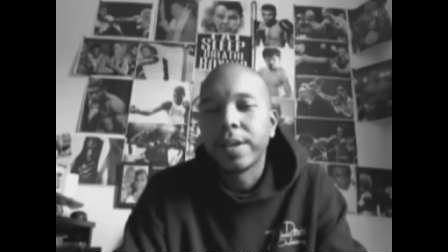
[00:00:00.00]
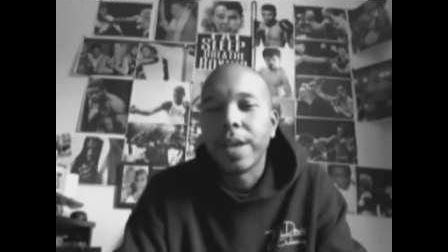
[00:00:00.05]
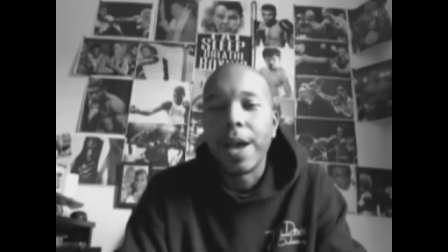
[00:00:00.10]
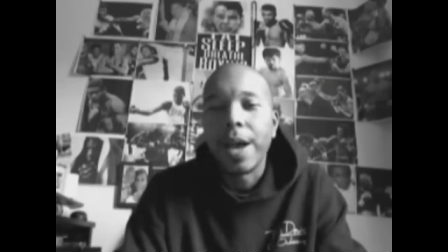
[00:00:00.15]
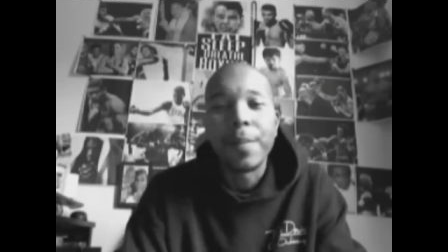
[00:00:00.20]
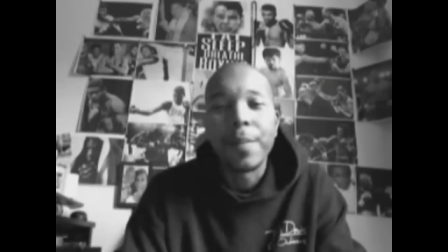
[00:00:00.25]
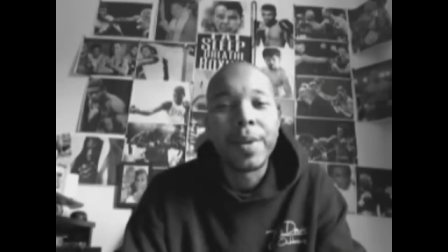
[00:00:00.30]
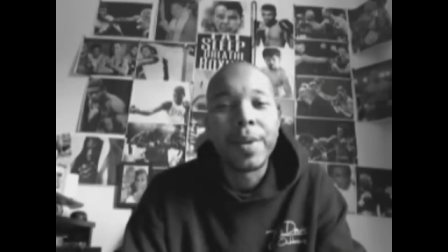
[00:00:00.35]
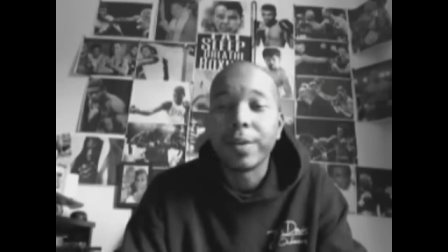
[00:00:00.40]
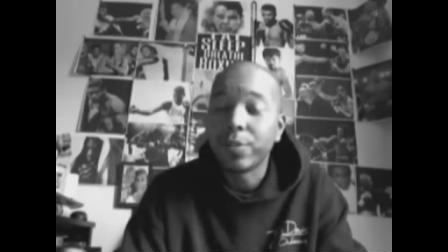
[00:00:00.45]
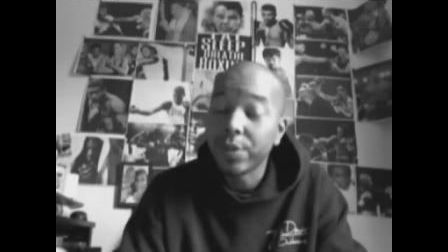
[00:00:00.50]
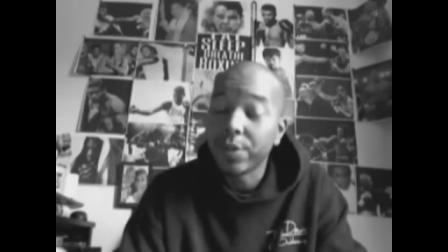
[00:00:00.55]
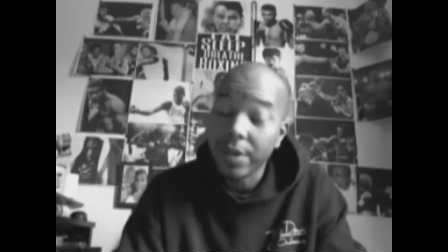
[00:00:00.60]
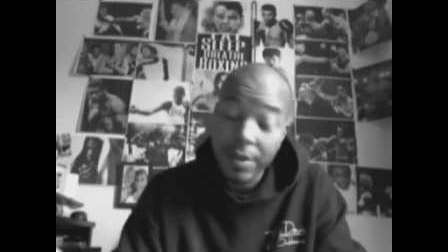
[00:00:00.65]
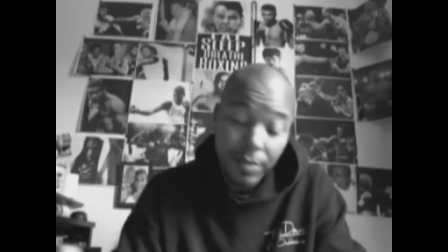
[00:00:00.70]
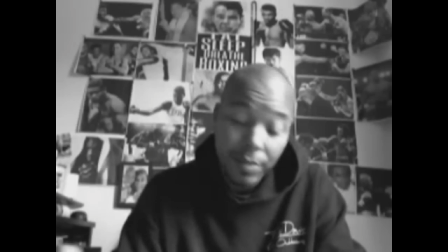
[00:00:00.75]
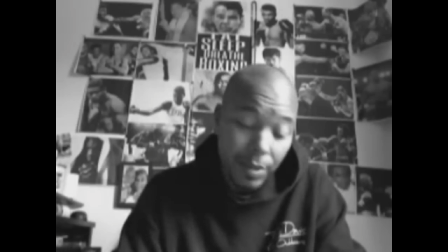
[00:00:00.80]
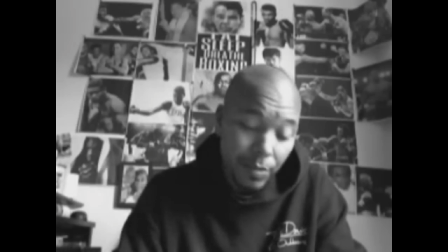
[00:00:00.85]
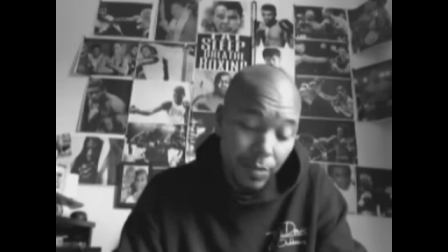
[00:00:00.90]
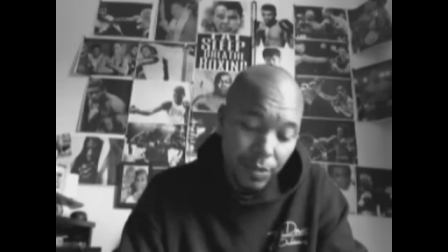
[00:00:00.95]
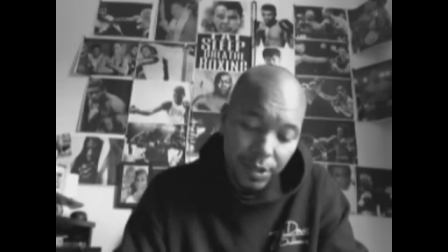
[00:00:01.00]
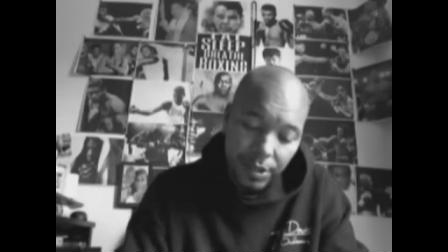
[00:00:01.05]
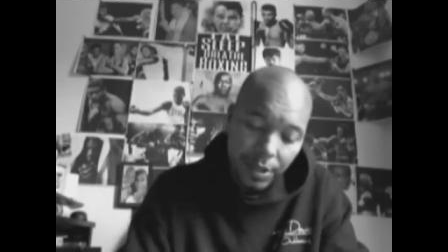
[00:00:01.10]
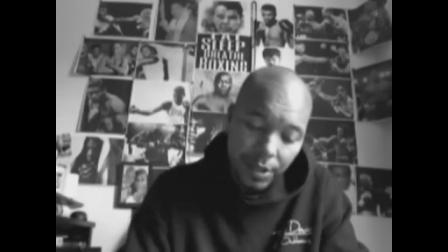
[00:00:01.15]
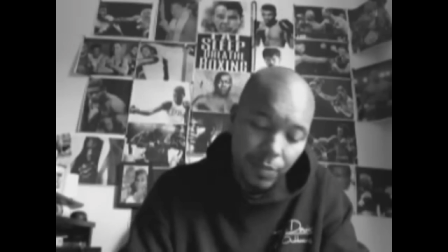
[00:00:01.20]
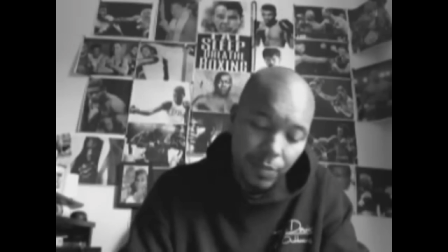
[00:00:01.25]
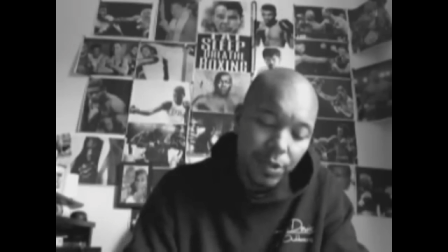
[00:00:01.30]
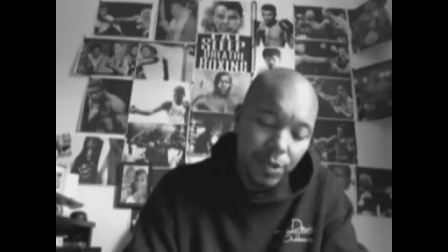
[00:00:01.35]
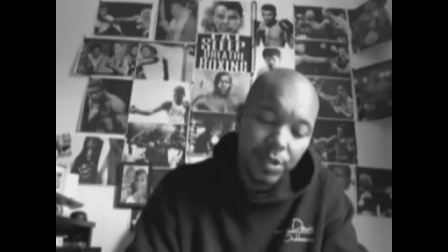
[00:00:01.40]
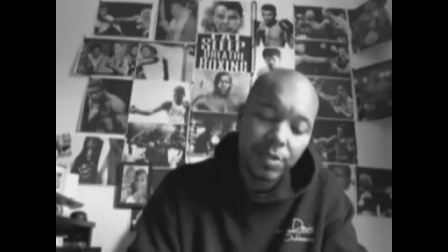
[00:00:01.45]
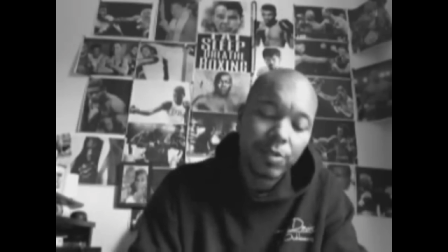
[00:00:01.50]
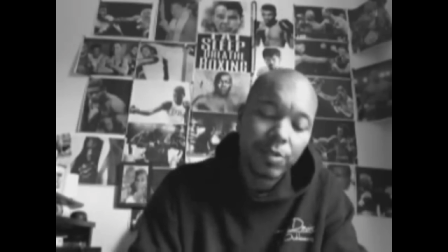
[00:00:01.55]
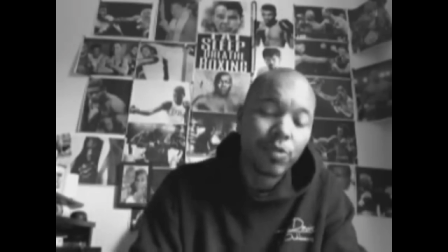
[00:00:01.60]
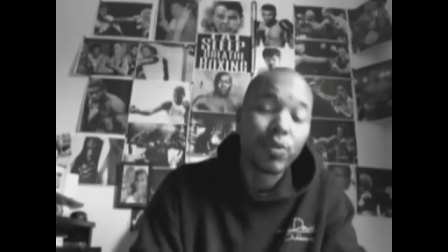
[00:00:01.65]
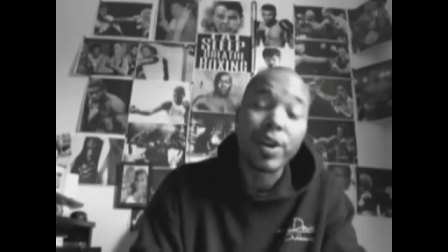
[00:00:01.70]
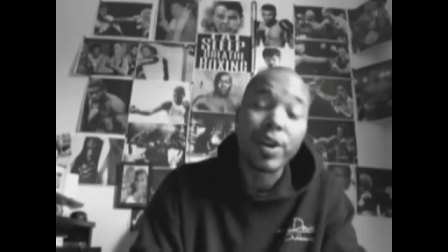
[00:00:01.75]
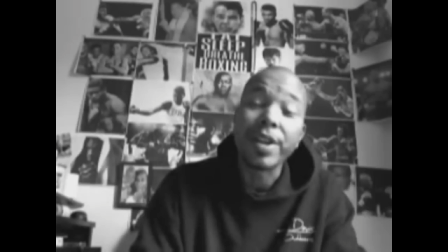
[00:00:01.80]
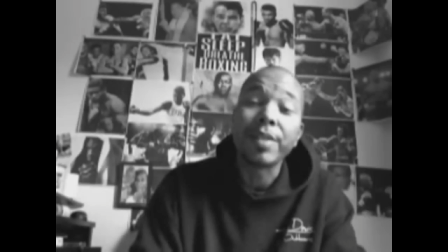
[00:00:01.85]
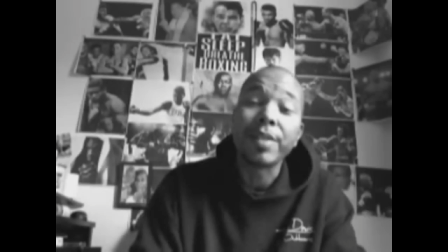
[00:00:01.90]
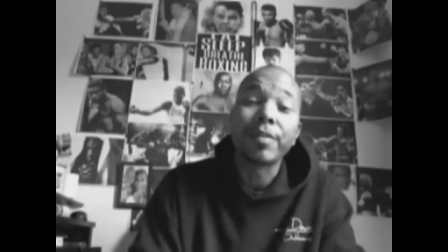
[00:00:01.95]
I mean, it, it, it was it was a
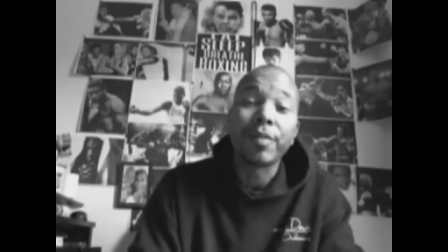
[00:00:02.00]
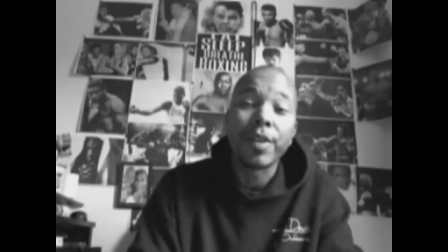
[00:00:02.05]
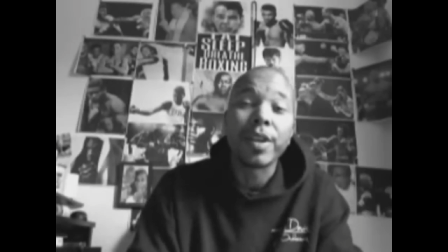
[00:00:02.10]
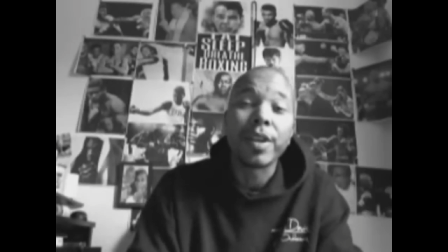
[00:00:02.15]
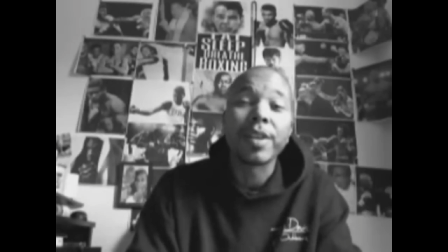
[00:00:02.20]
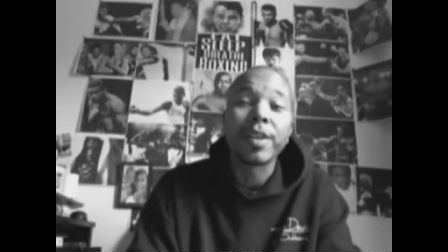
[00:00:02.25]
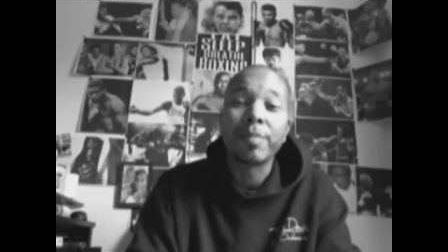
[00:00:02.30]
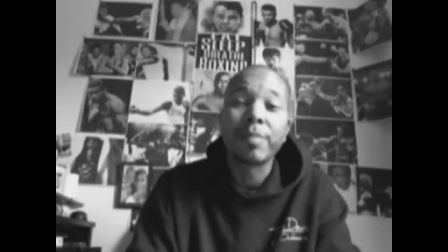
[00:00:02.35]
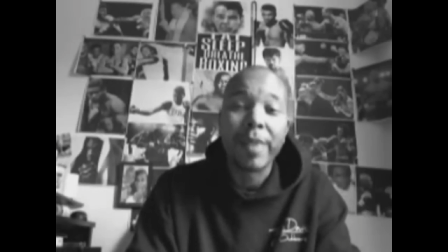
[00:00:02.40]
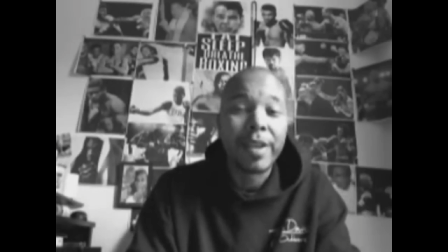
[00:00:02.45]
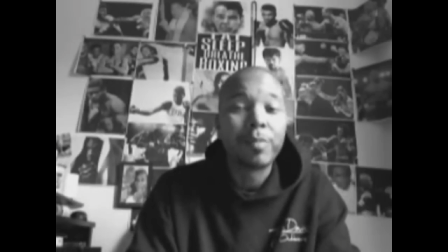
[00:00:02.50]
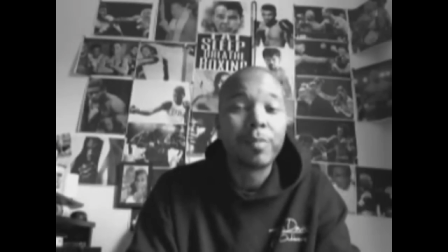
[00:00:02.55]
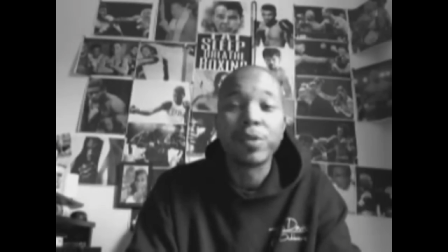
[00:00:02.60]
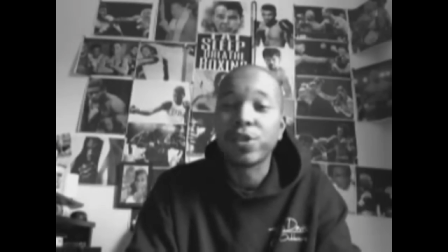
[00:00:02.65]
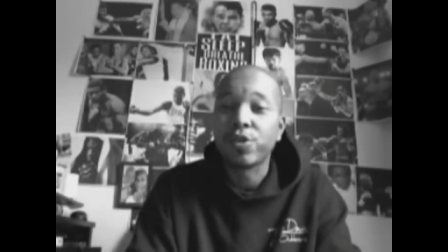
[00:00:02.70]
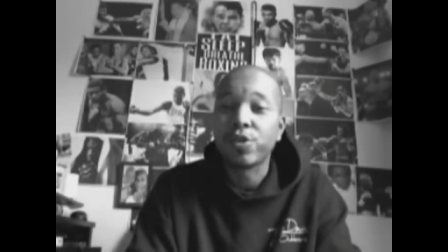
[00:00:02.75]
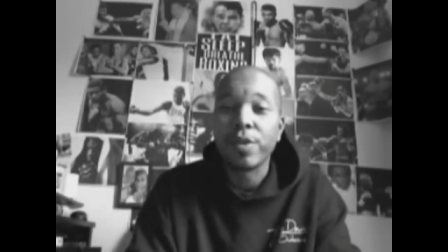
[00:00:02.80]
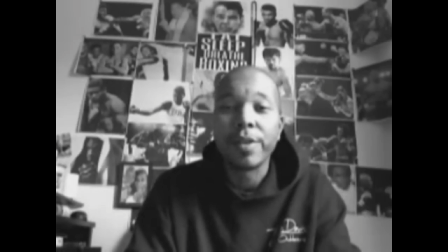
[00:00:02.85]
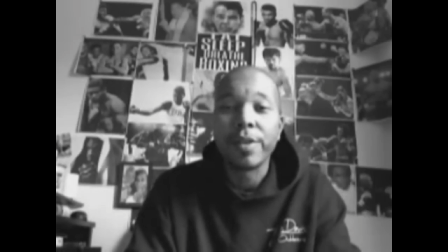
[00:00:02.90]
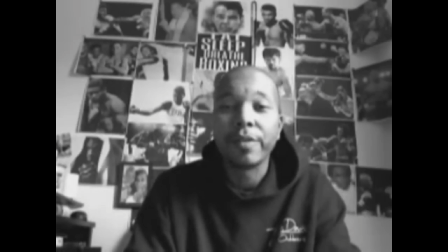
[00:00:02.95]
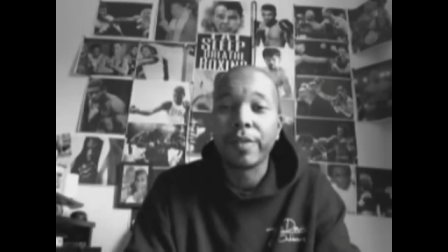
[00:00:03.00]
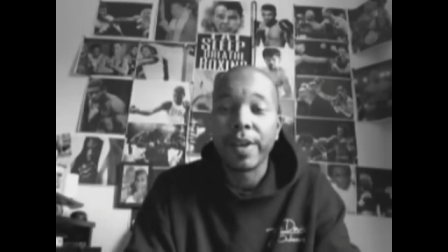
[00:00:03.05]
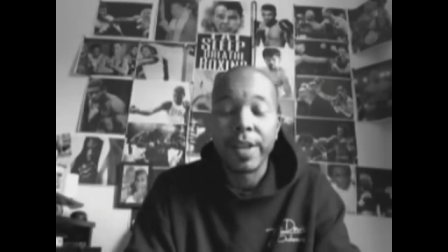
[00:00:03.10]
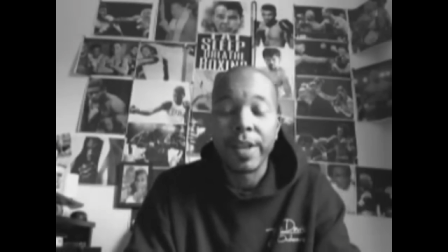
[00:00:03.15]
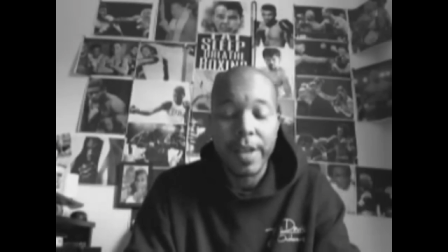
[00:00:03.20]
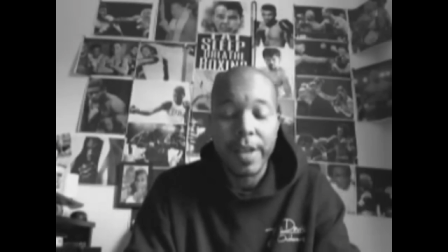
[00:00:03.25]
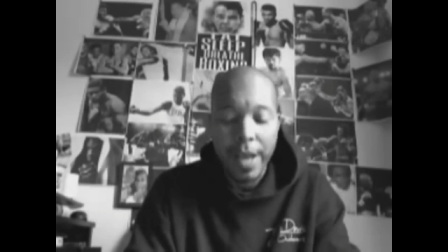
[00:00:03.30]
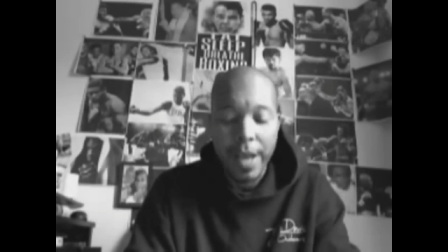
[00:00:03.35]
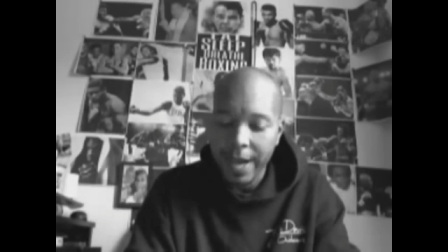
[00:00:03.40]
great fucking it was a great fight.